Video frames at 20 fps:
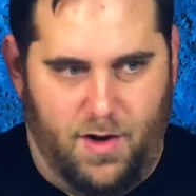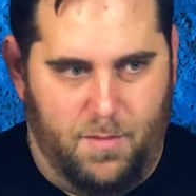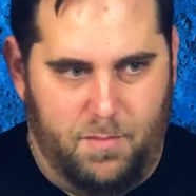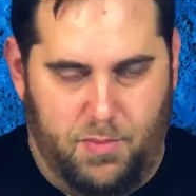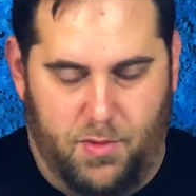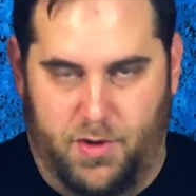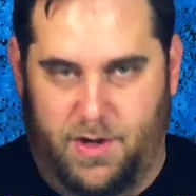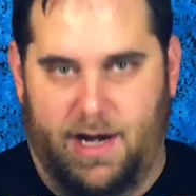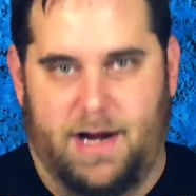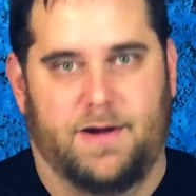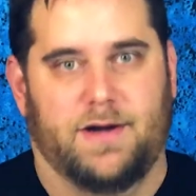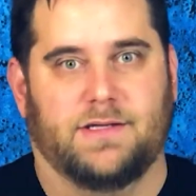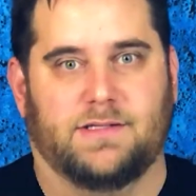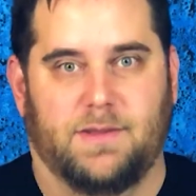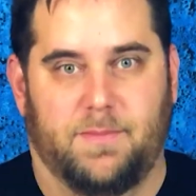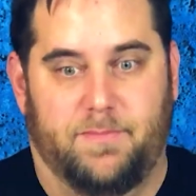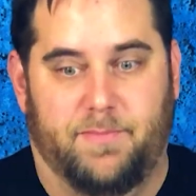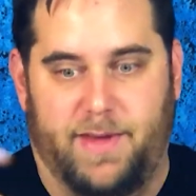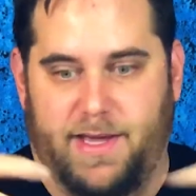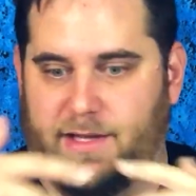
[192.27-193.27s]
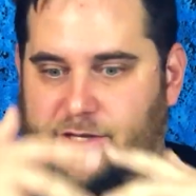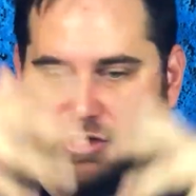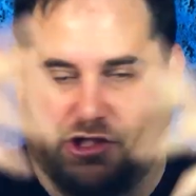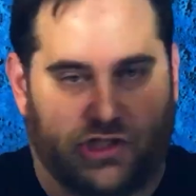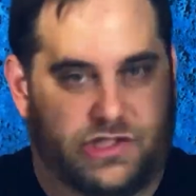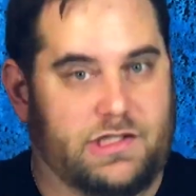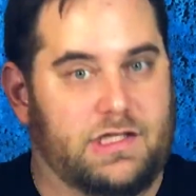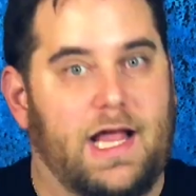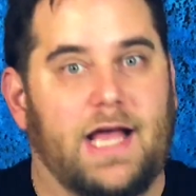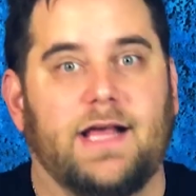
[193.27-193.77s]
put out as a big
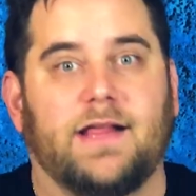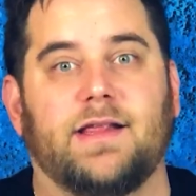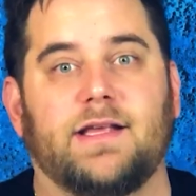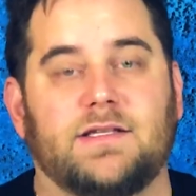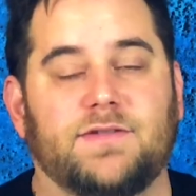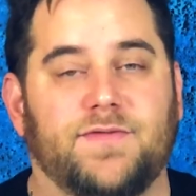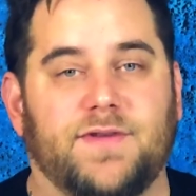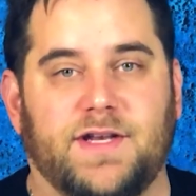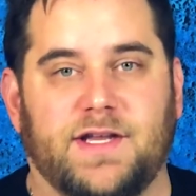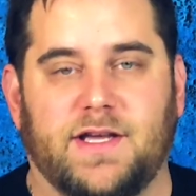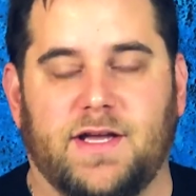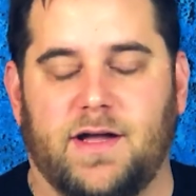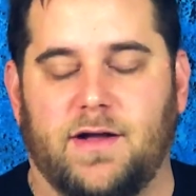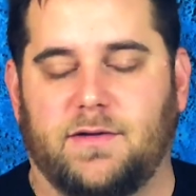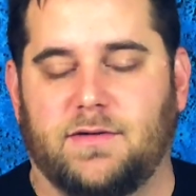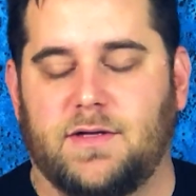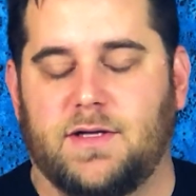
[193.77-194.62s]
just like this video.